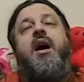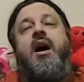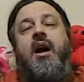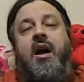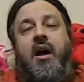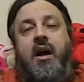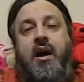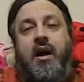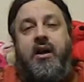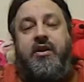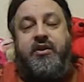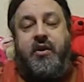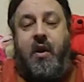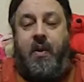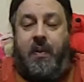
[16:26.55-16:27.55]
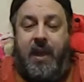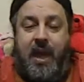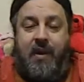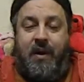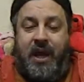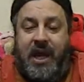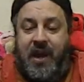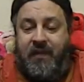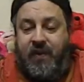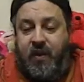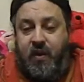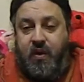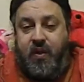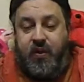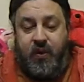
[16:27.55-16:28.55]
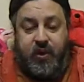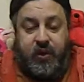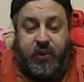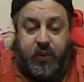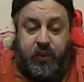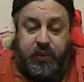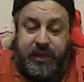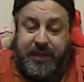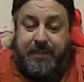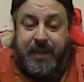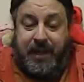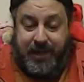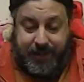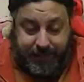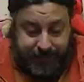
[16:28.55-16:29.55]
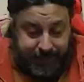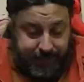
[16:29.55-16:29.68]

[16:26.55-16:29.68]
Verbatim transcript: Uh, so now I have to go through and do a debug.